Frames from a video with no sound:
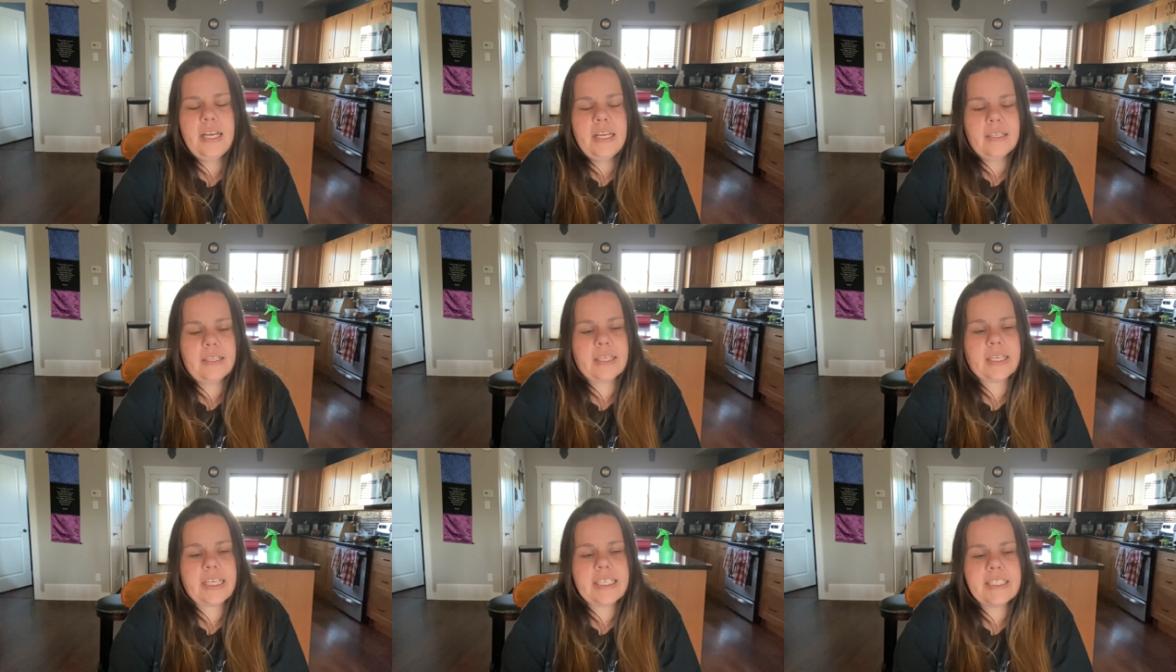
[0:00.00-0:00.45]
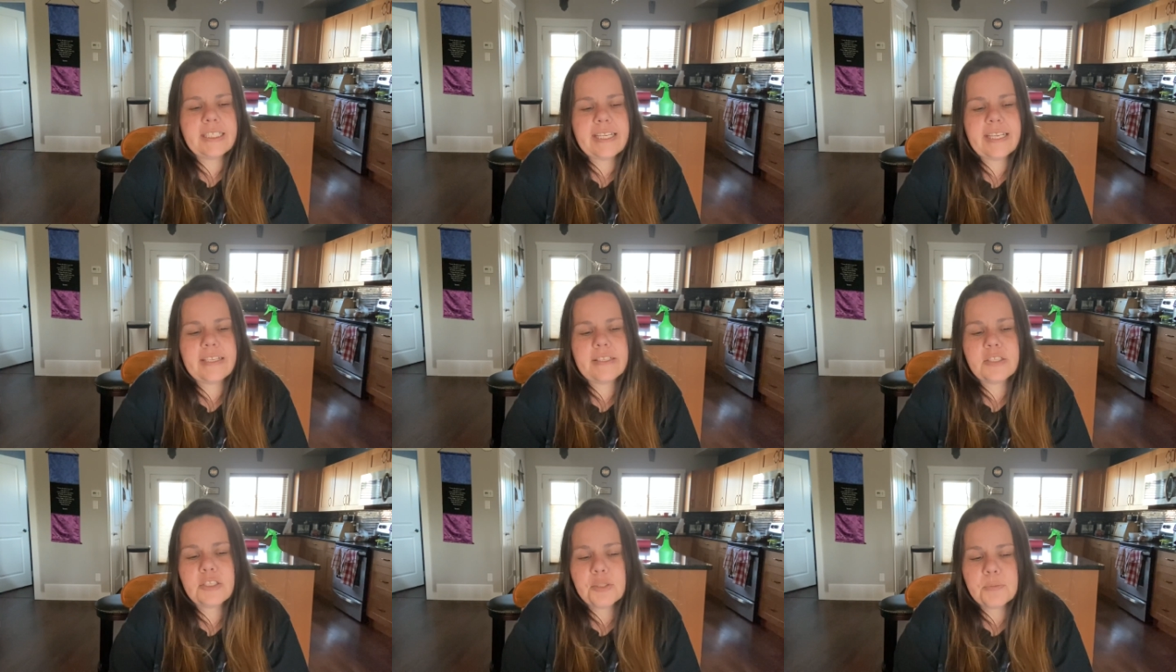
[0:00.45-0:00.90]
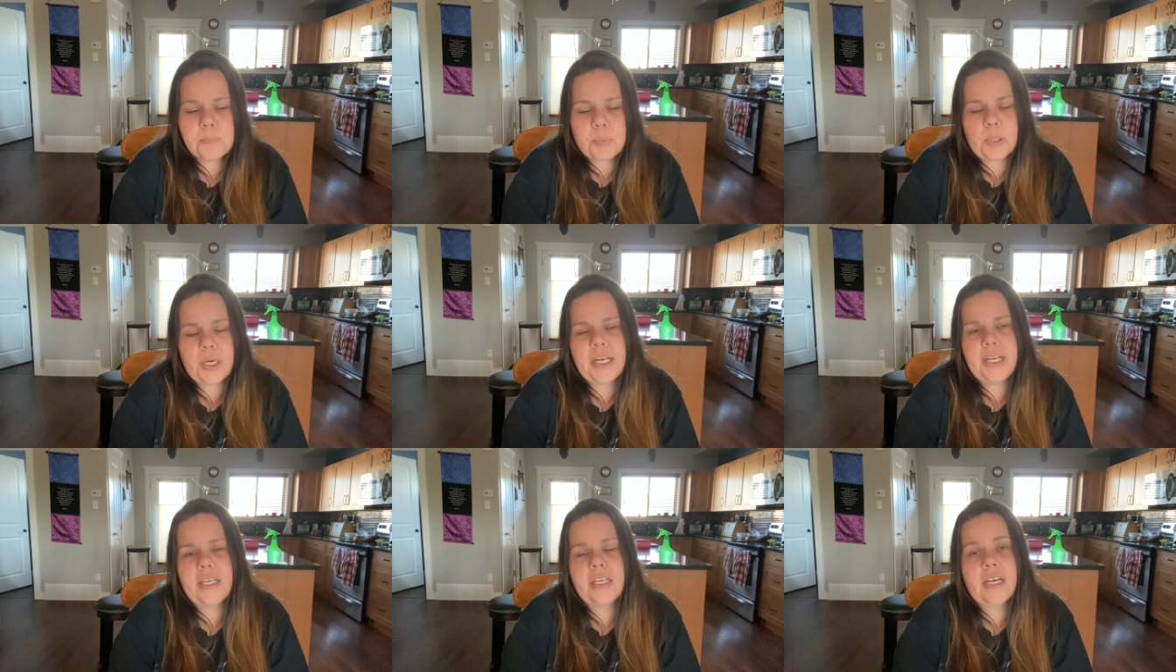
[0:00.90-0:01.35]
Like I said,
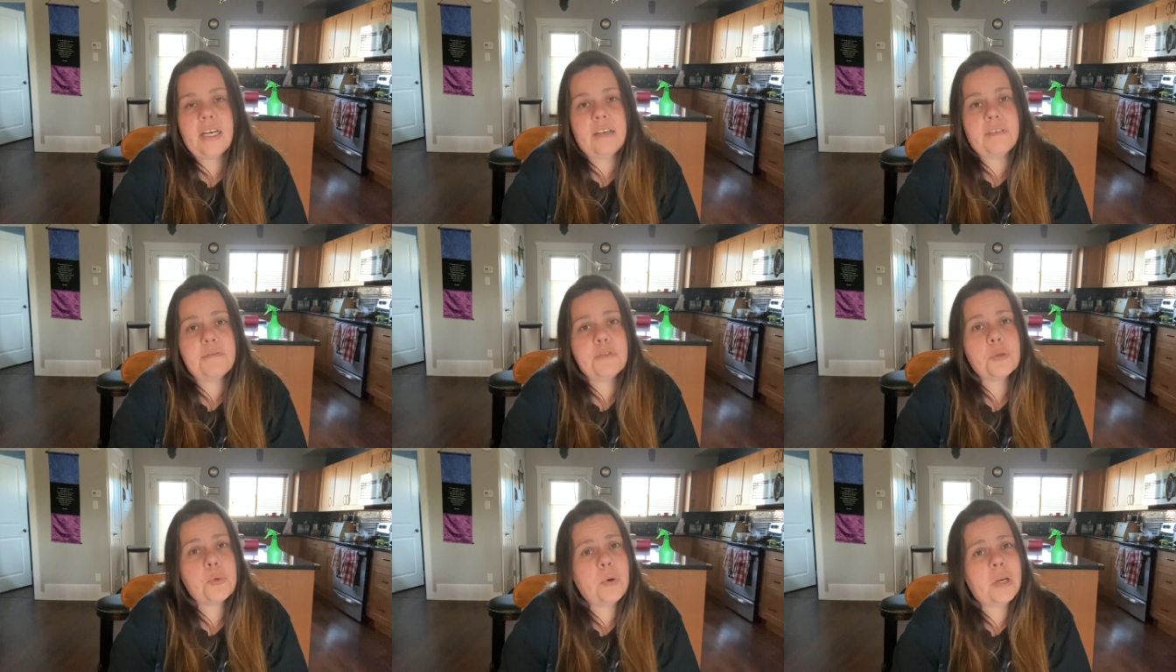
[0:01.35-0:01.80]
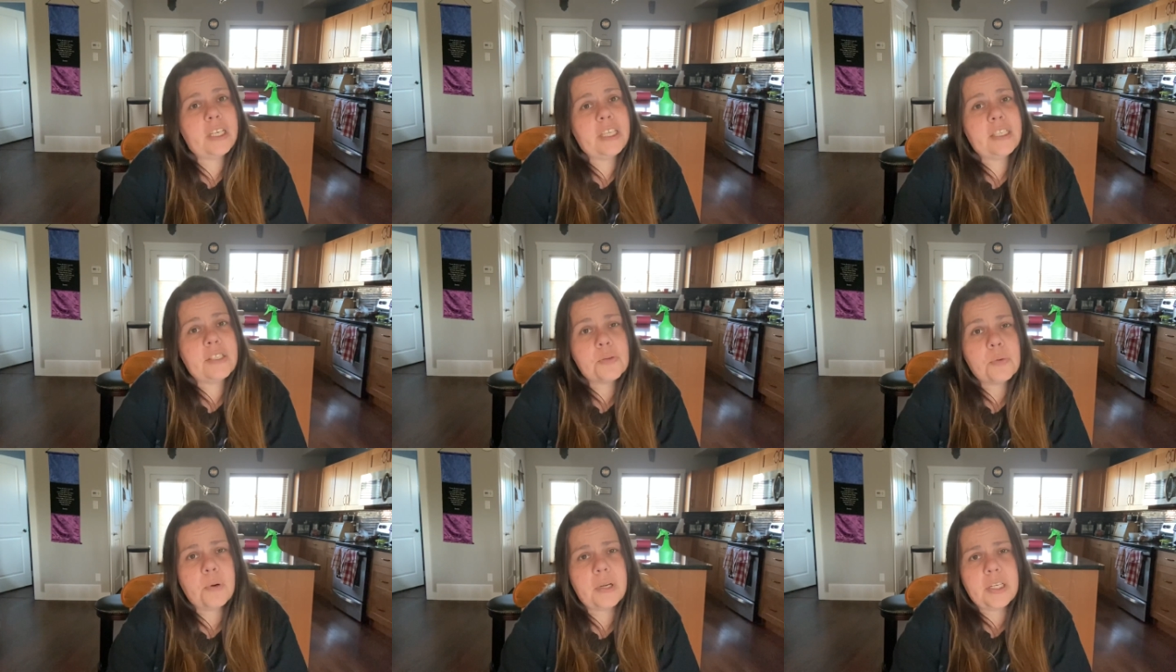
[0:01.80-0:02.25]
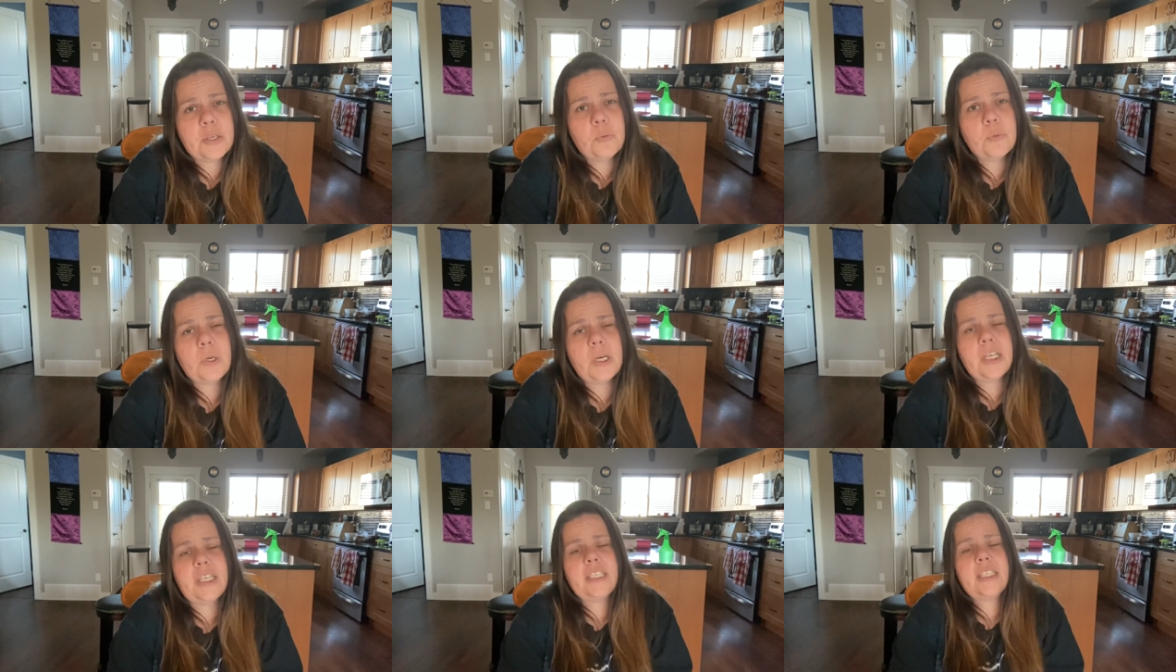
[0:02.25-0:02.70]
spring of
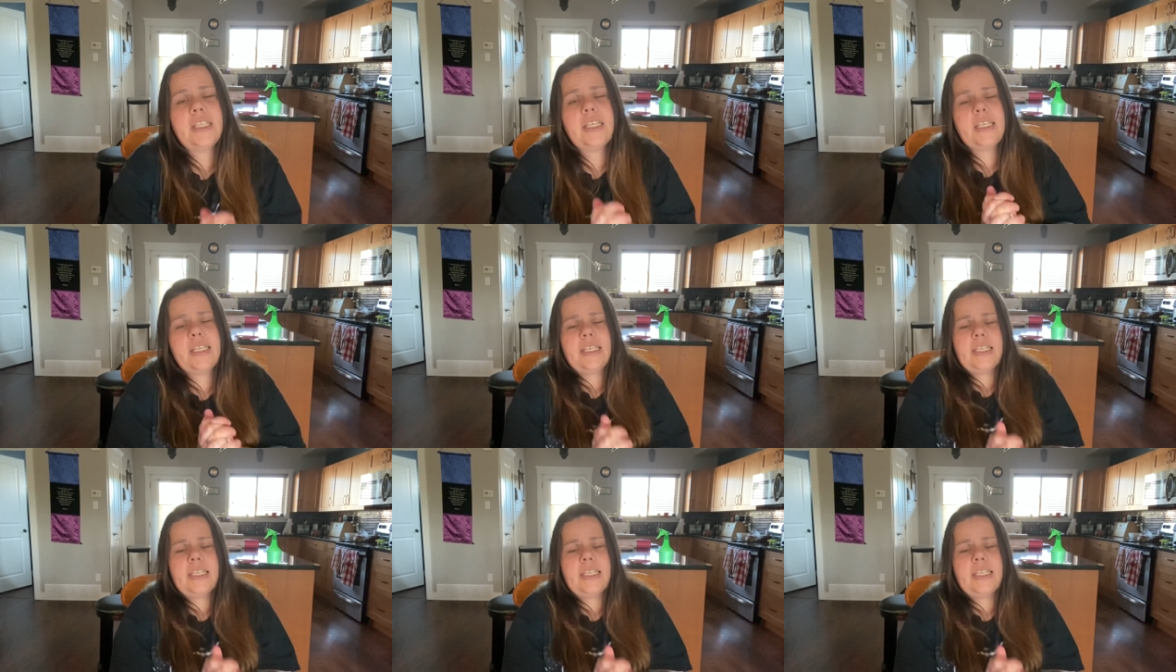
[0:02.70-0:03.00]
2021